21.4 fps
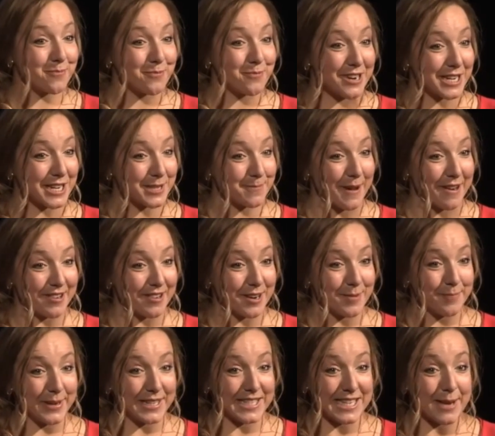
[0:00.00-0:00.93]
British
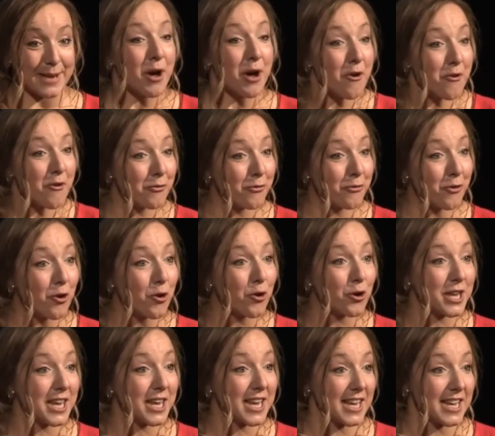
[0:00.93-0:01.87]
Paralympic team
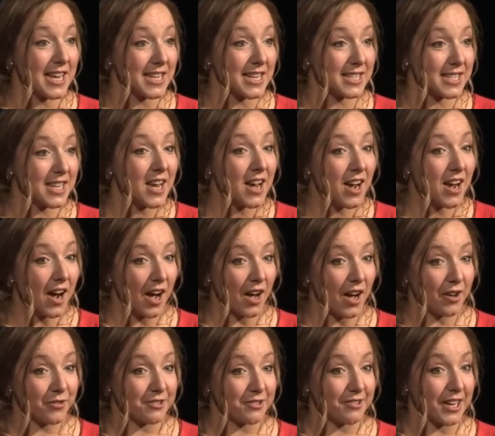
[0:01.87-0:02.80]
4 years
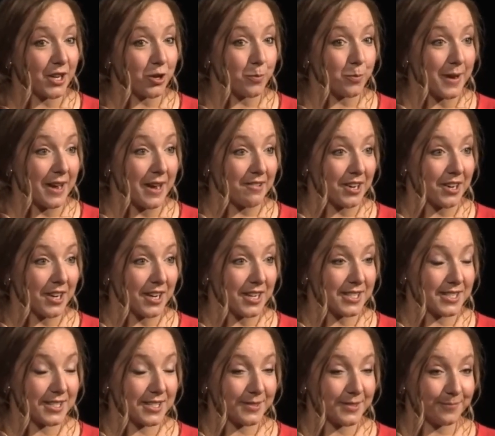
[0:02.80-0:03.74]
after I got
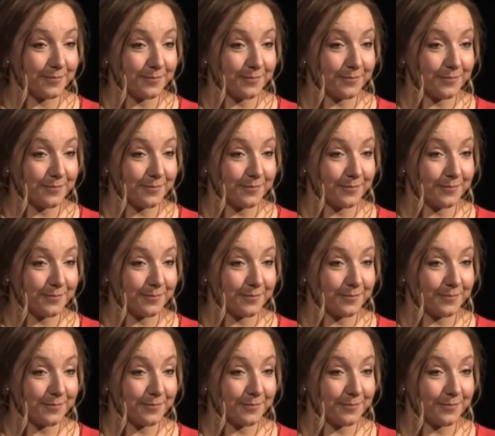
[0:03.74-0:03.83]
paralyzed.